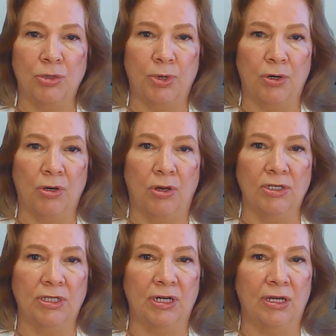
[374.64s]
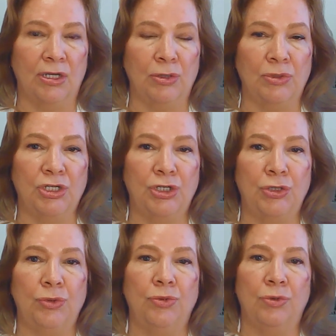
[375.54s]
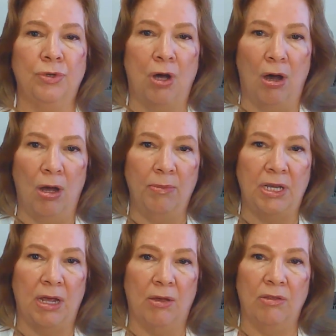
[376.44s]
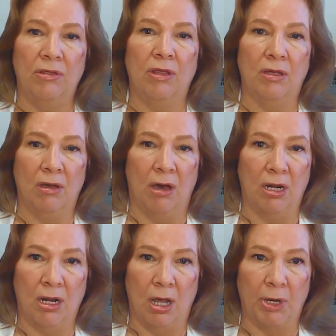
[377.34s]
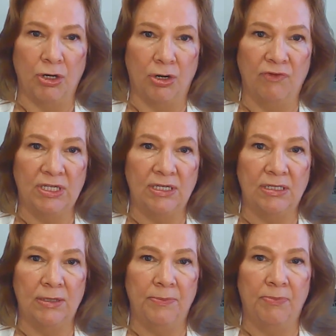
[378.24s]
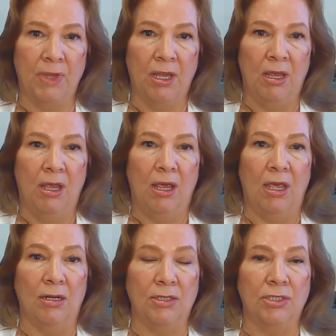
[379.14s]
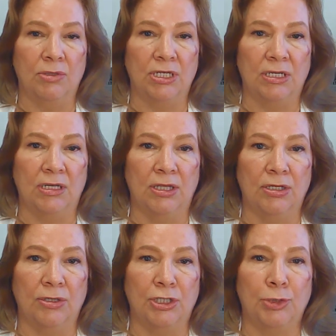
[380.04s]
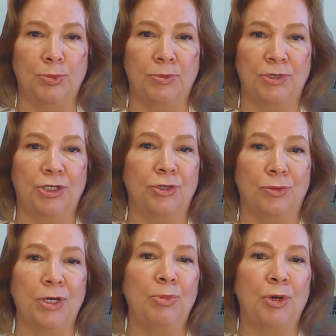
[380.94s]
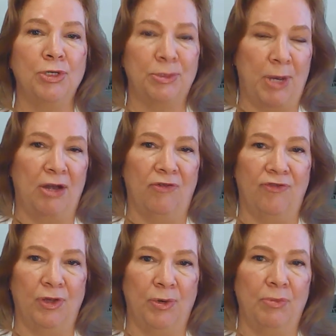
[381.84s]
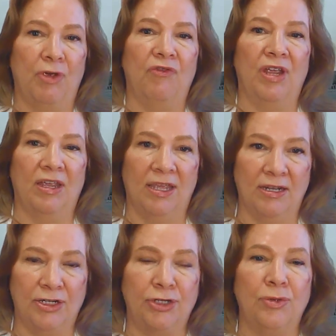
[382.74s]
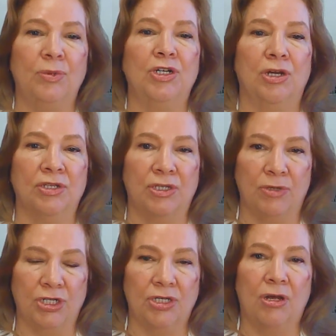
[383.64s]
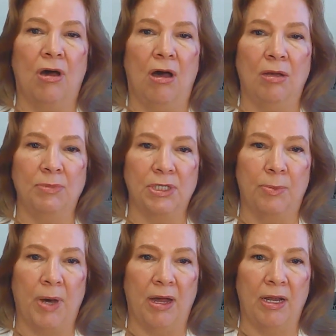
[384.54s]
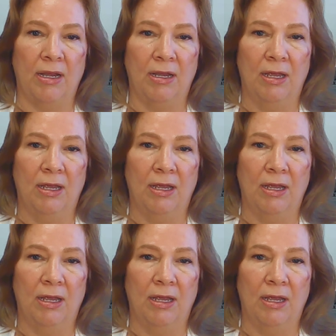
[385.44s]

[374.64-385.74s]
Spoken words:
protocols that I use to calm down the autonomic nervous system and also to get the cerebrospinal fluid moving again too, which also just calms the body.